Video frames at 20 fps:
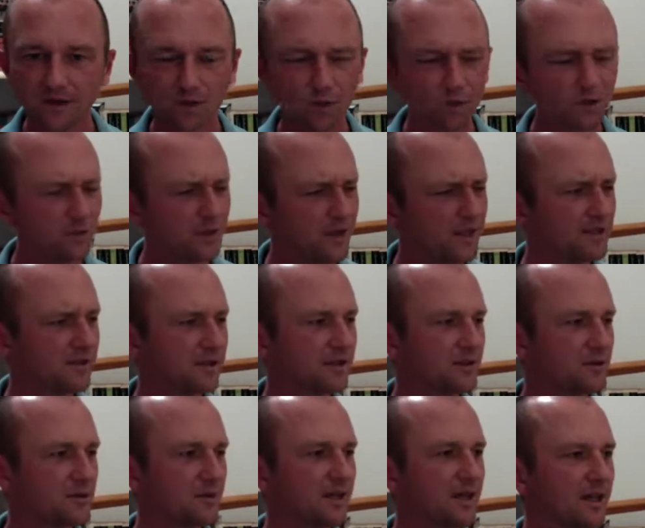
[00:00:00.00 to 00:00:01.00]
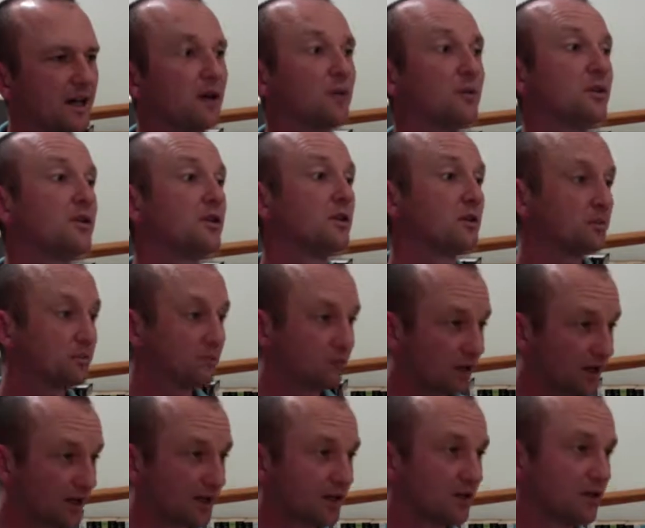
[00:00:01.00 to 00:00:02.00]
What are we doing this weekend? Oh, well, you're
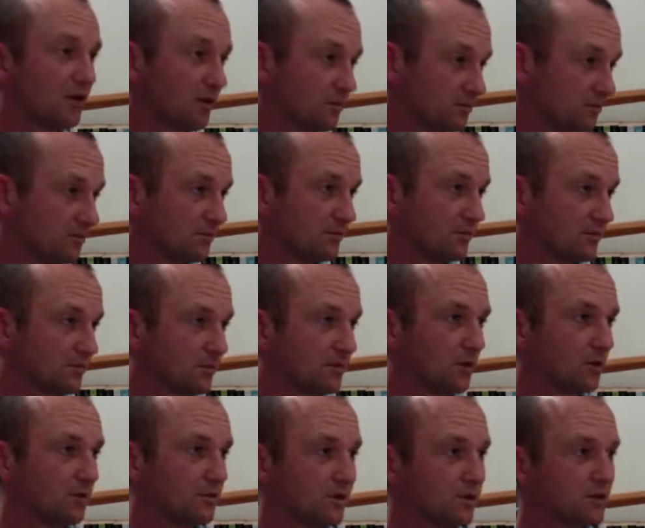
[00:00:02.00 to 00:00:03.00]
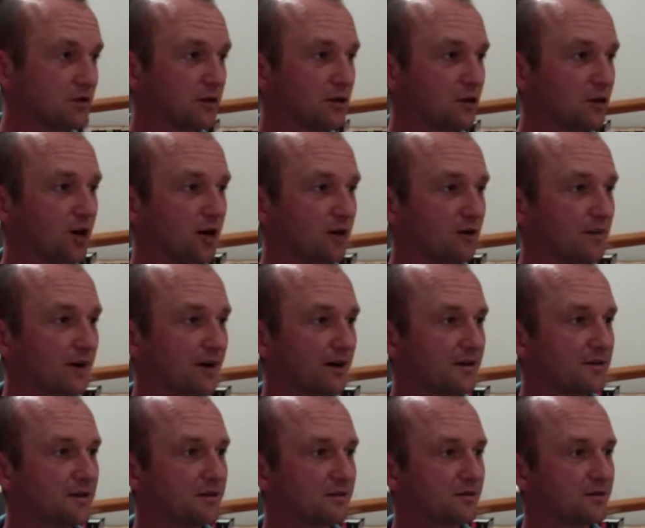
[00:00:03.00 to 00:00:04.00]
doing your half
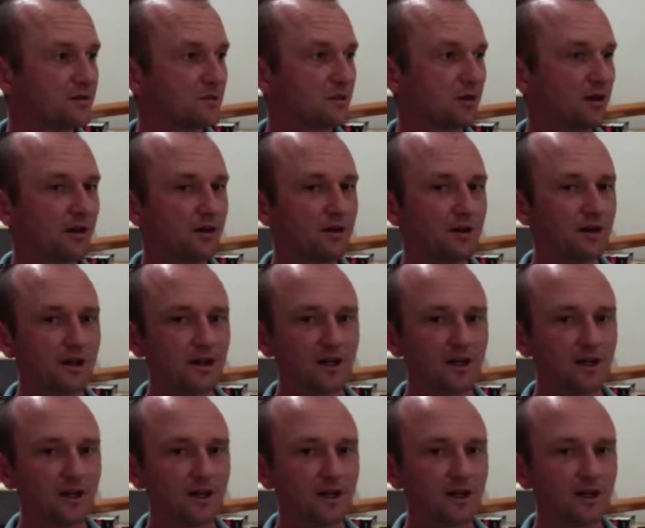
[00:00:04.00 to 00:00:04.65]
marathon tomorrow.